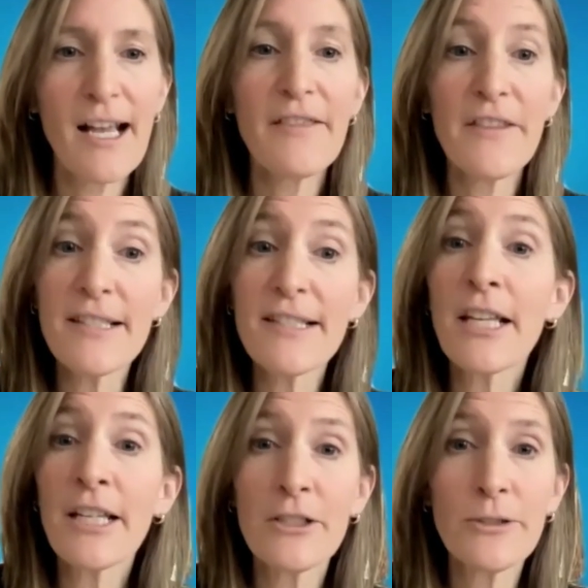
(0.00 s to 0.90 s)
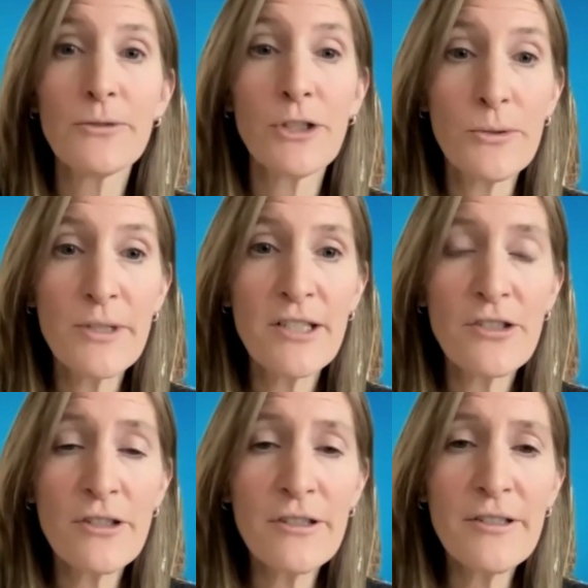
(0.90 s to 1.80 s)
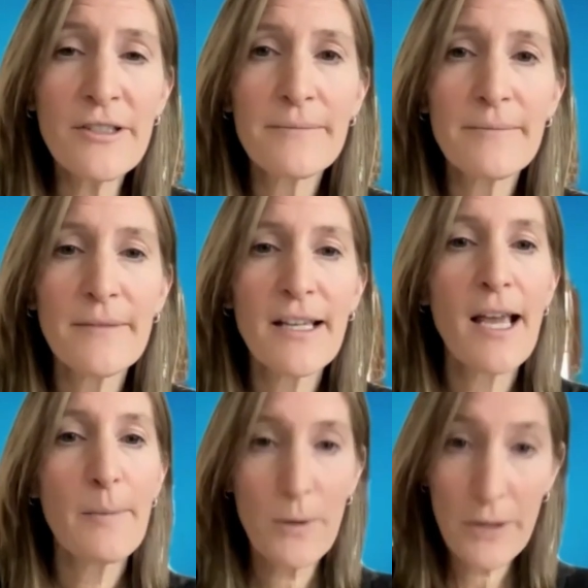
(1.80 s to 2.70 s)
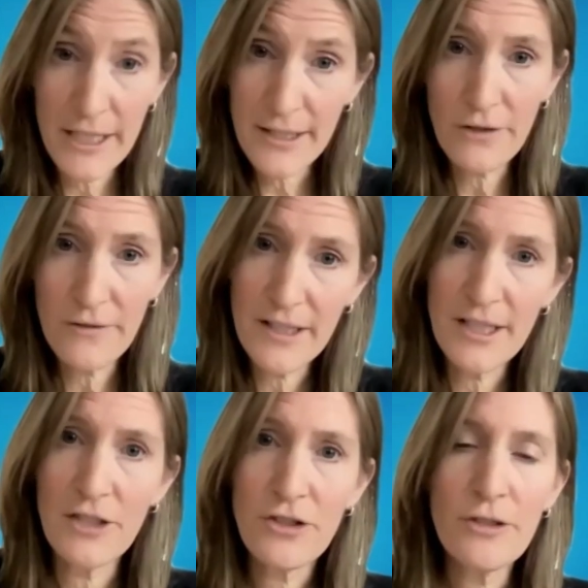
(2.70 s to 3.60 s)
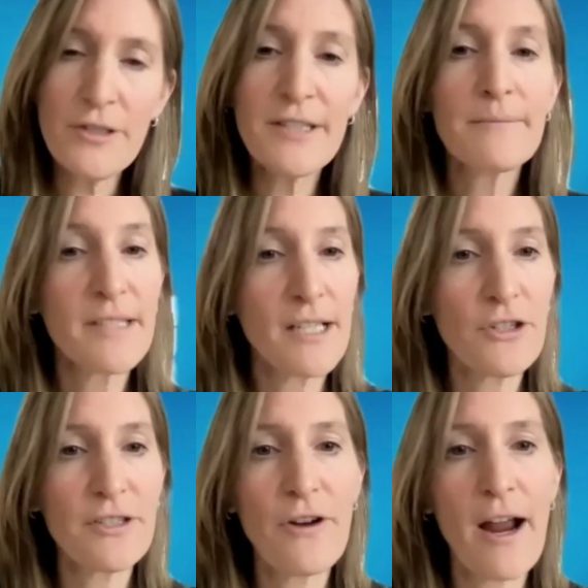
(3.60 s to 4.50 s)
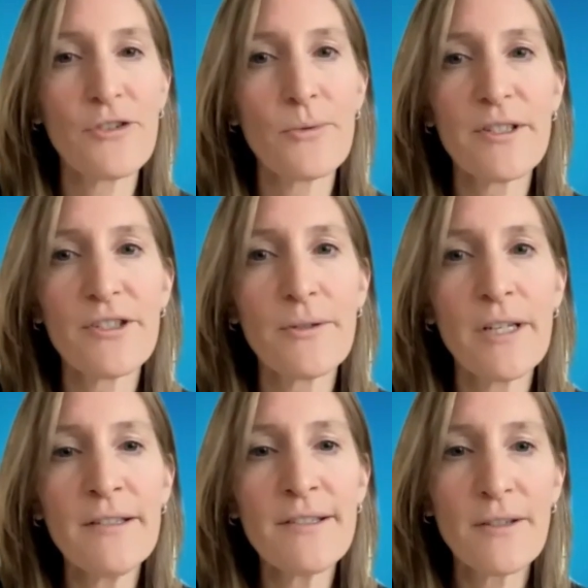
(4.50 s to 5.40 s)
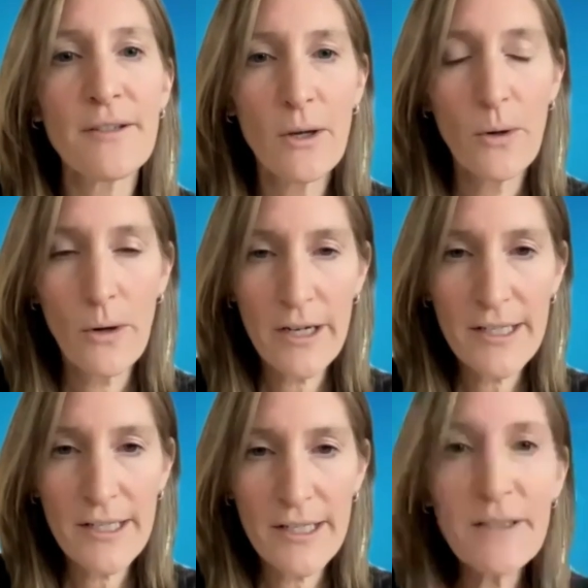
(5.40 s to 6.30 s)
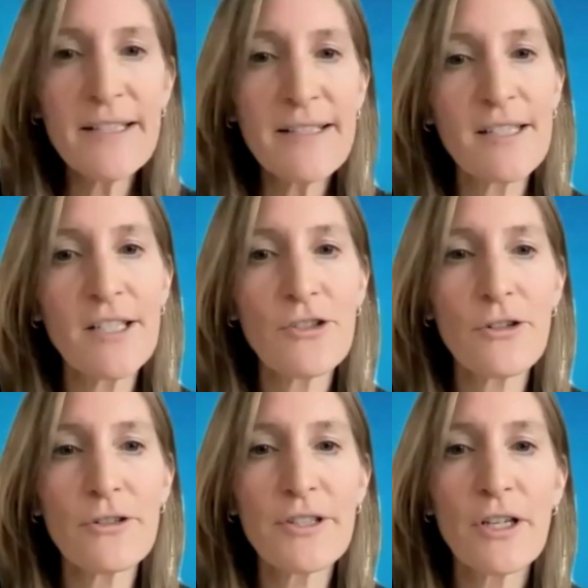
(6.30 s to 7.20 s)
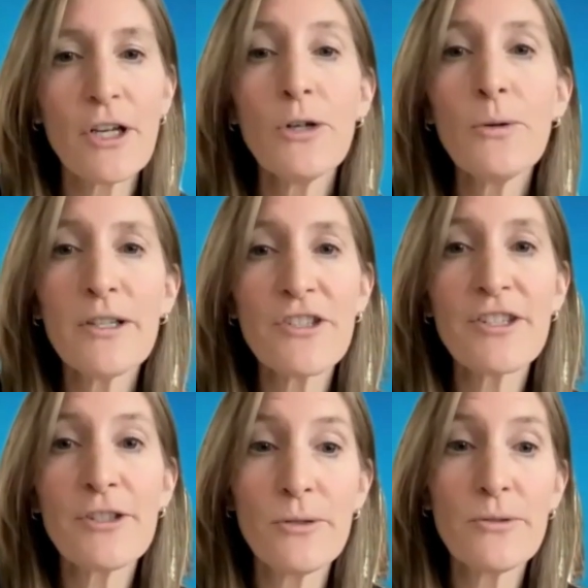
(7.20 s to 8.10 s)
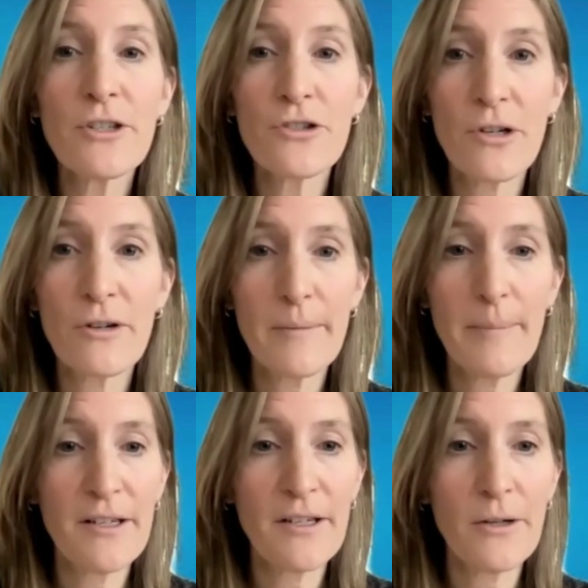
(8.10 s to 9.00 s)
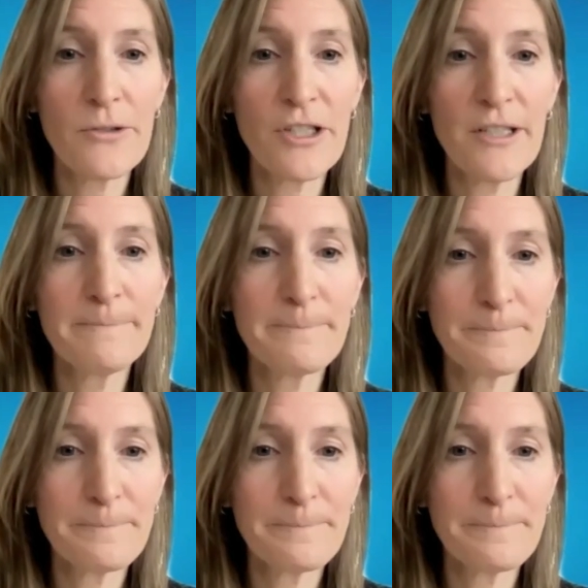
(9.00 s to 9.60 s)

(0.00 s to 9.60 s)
These can include new teachers, pre-service teachers, such as graduate students, or experienced teachers who are just new to genre pedagogy.